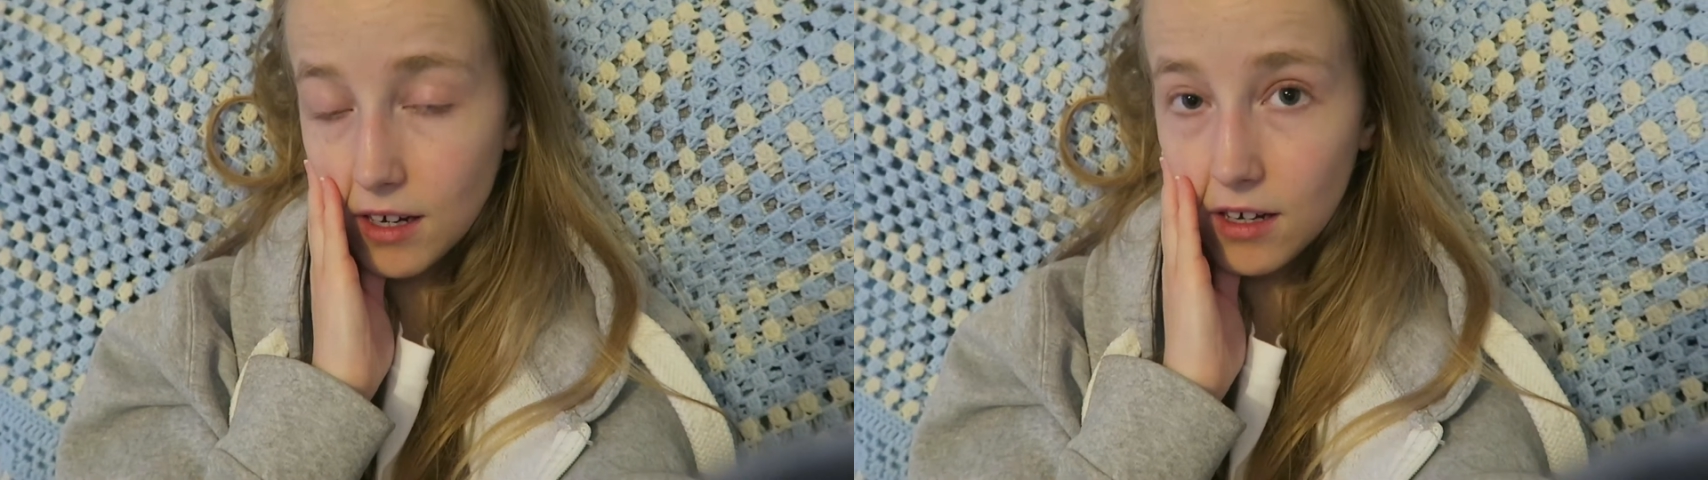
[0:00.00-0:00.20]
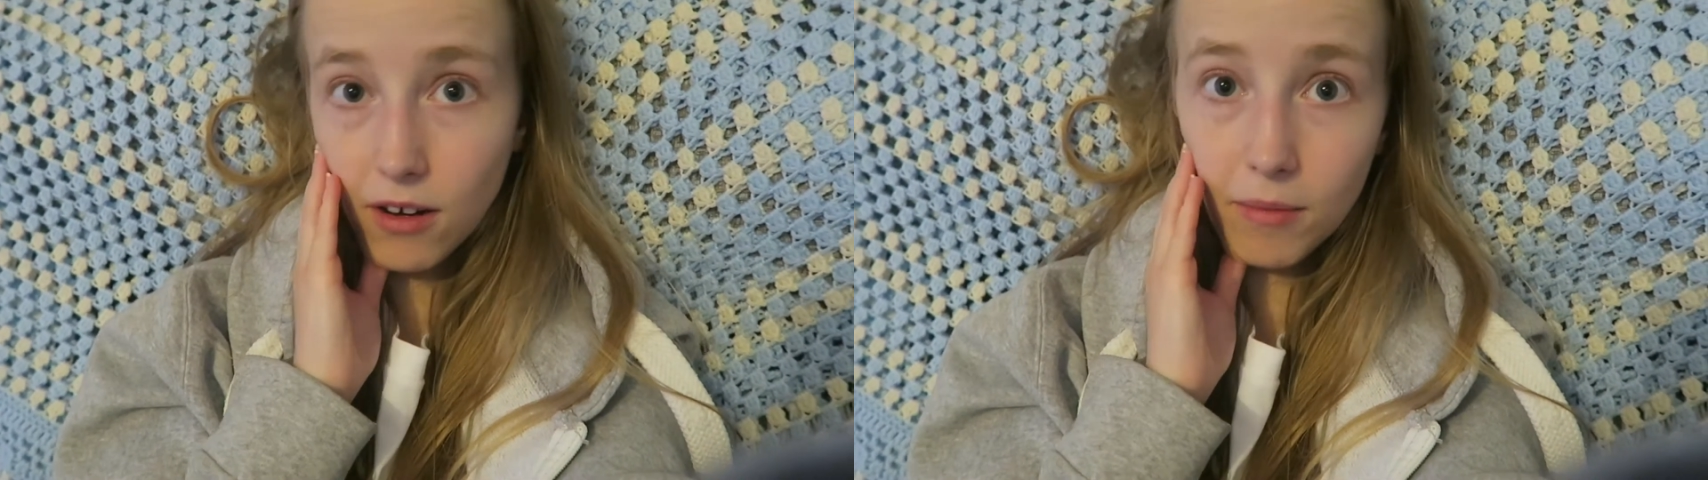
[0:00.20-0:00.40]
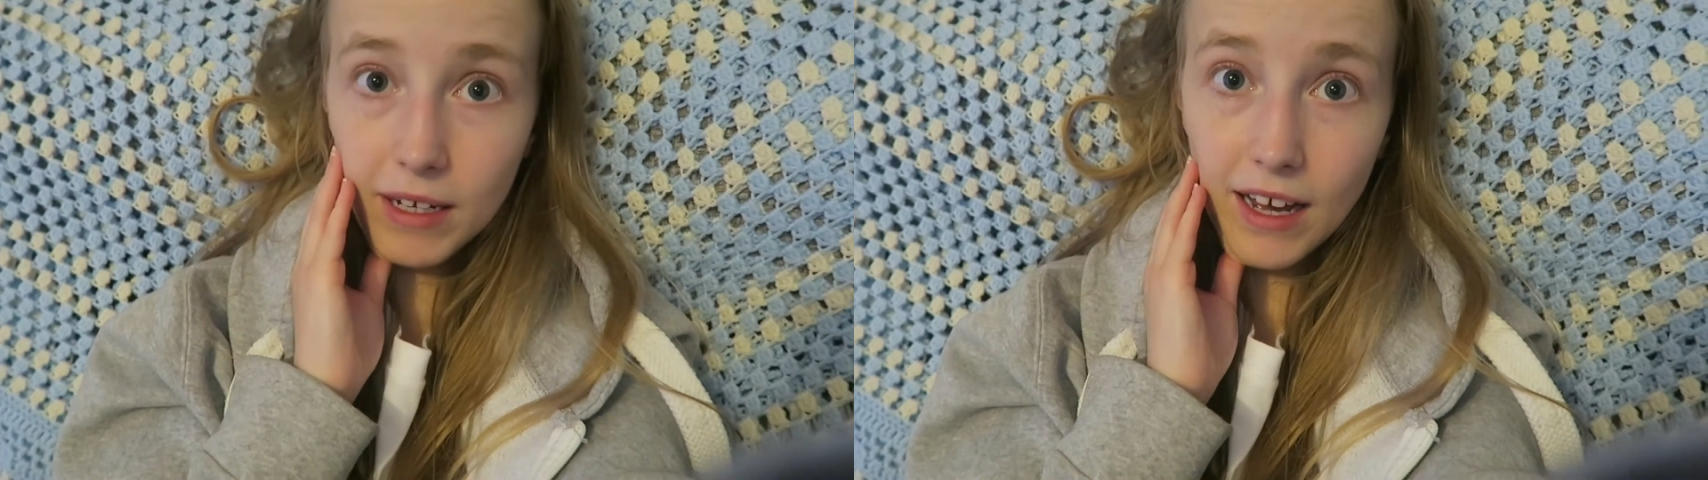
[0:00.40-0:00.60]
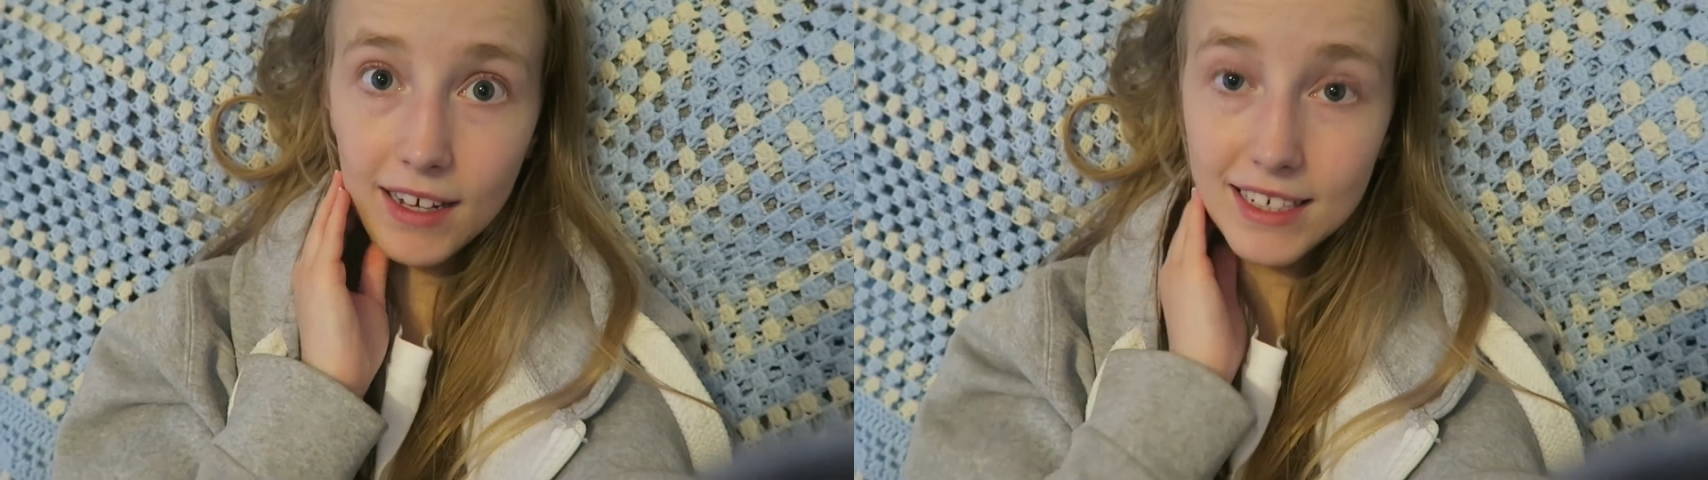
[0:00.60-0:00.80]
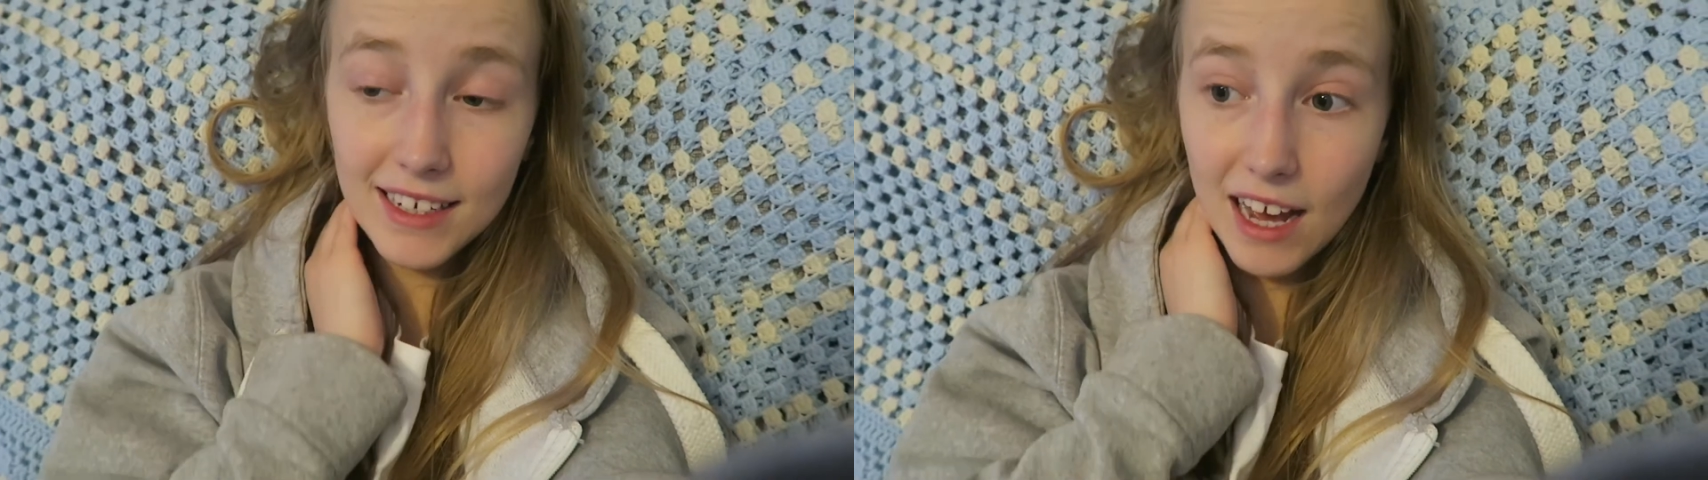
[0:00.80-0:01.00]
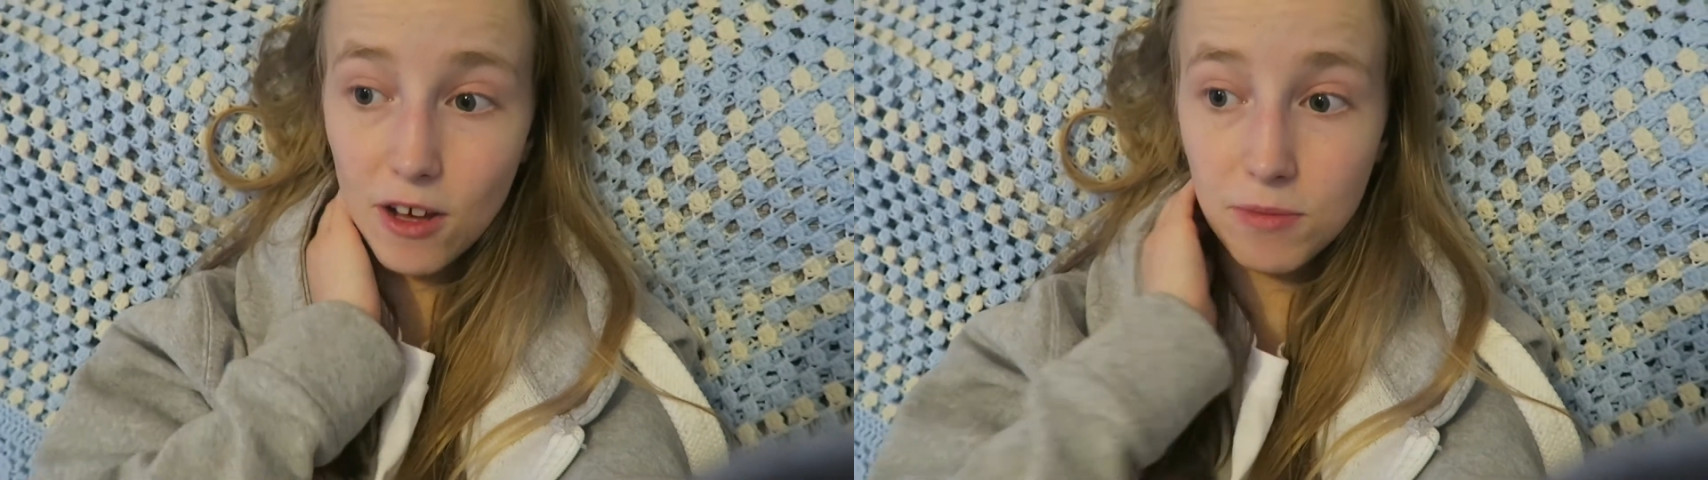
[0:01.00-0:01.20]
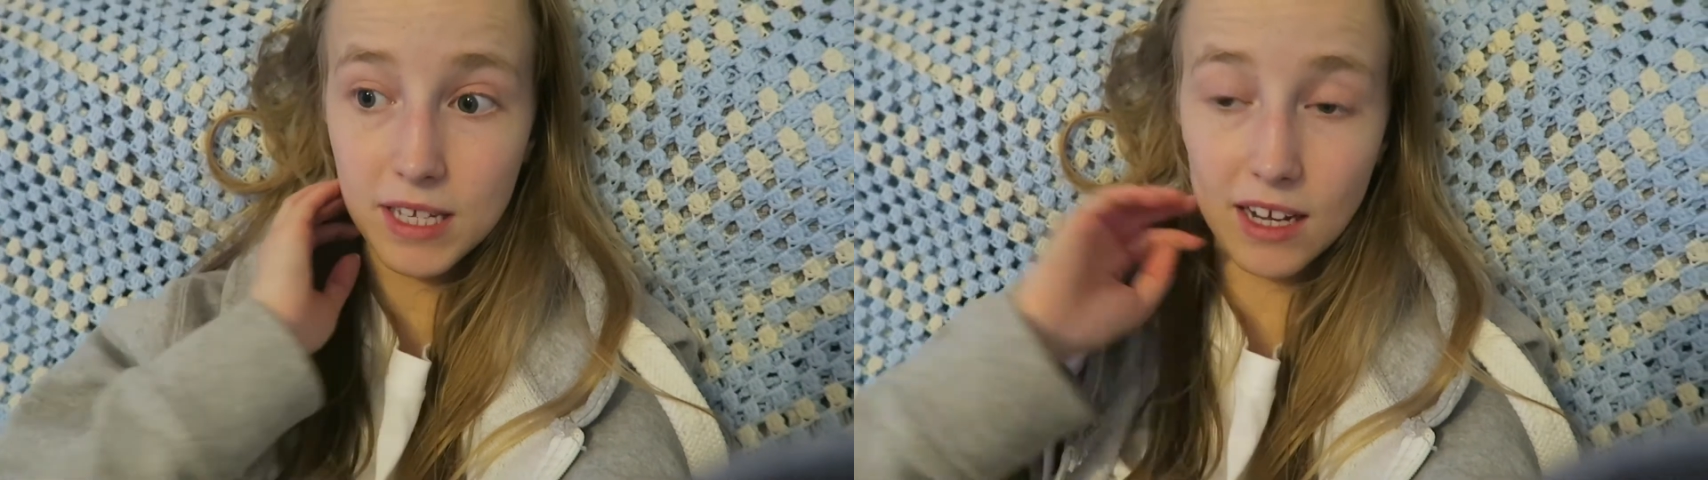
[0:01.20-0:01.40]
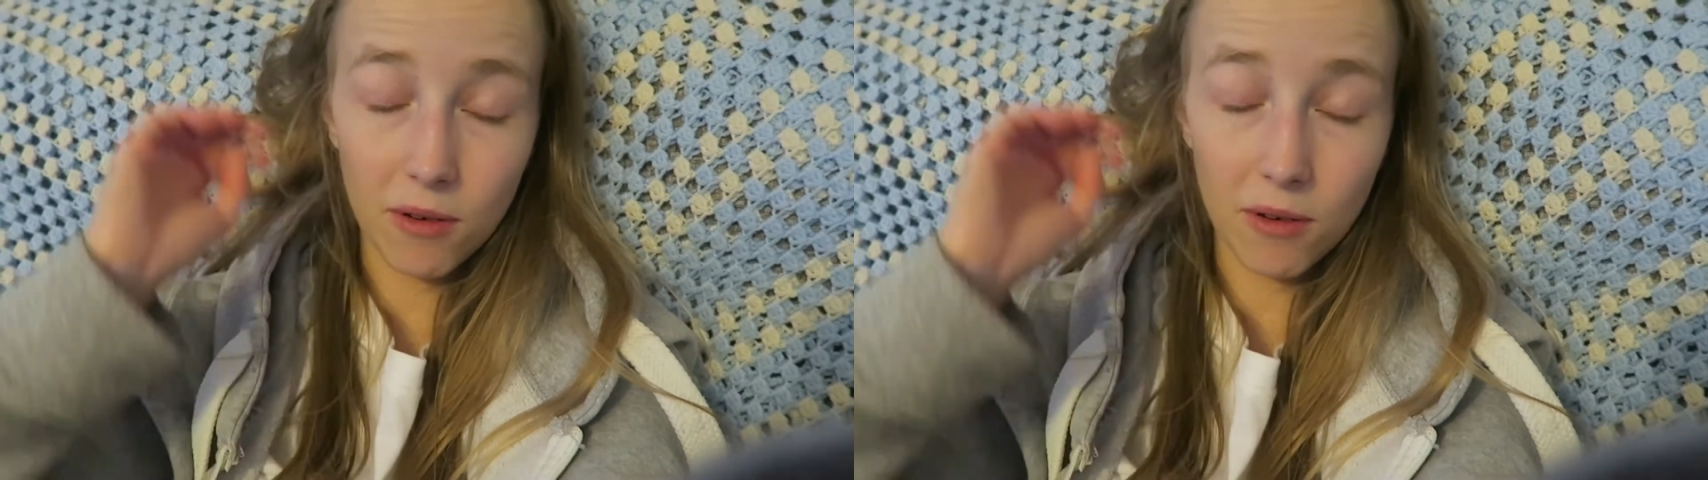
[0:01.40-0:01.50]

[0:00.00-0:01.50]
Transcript: I can't believe I didn't get homesick.